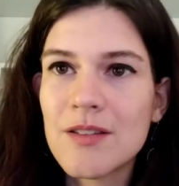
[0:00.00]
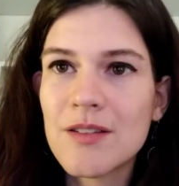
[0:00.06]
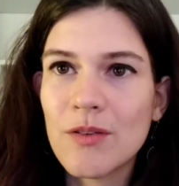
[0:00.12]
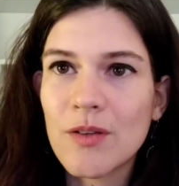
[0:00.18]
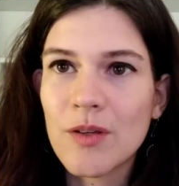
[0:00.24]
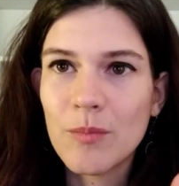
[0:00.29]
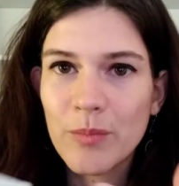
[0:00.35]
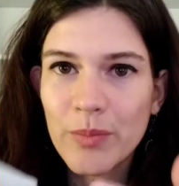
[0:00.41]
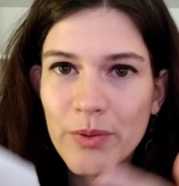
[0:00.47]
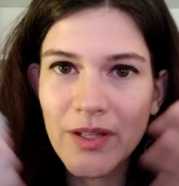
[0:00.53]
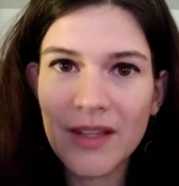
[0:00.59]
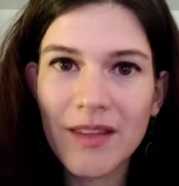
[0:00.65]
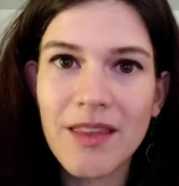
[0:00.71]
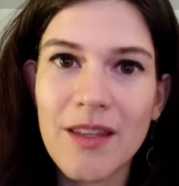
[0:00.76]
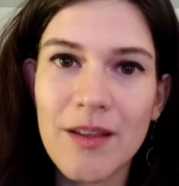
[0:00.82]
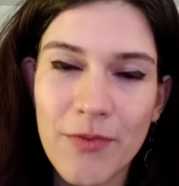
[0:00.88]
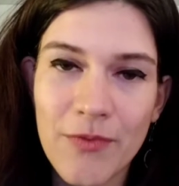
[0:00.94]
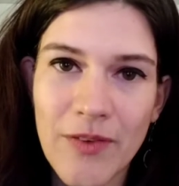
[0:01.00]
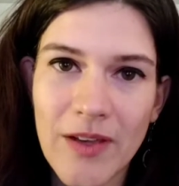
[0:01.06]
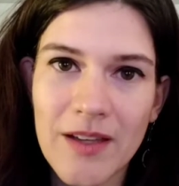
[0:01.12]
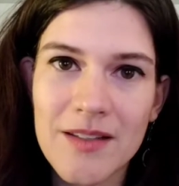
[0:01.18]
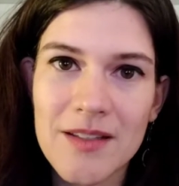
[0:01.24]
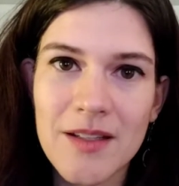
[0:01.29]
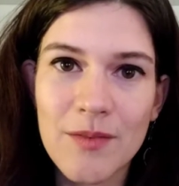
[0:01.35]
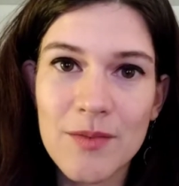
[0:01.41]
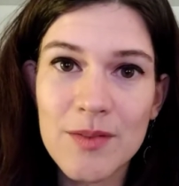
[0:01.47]
to complete the
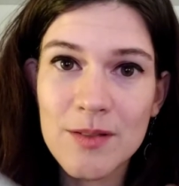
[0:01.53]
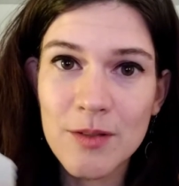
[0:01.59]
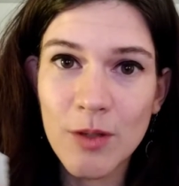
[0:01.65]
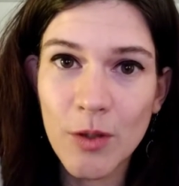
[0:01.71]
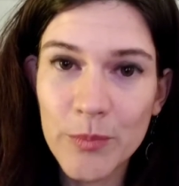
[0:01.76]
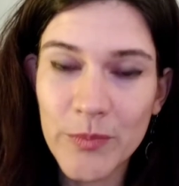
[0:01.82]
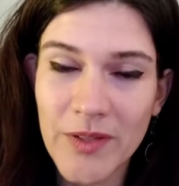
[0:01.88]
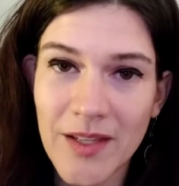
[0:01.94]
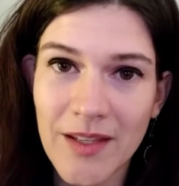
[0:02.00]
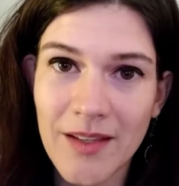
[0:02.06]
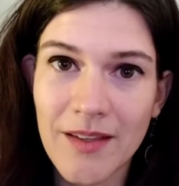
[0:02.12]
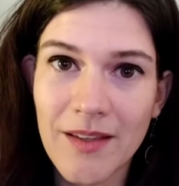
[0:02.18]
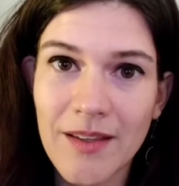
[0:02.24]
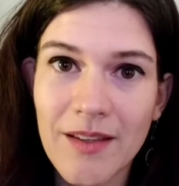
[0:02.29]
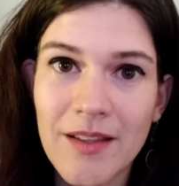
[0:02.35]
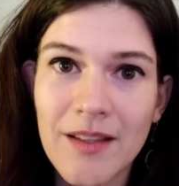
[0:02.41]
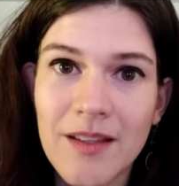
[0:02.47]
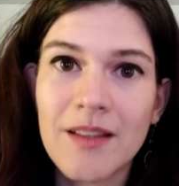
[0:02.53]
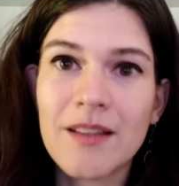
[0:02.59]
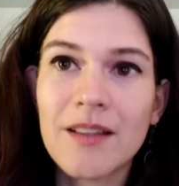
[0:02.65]
effect of sculpting,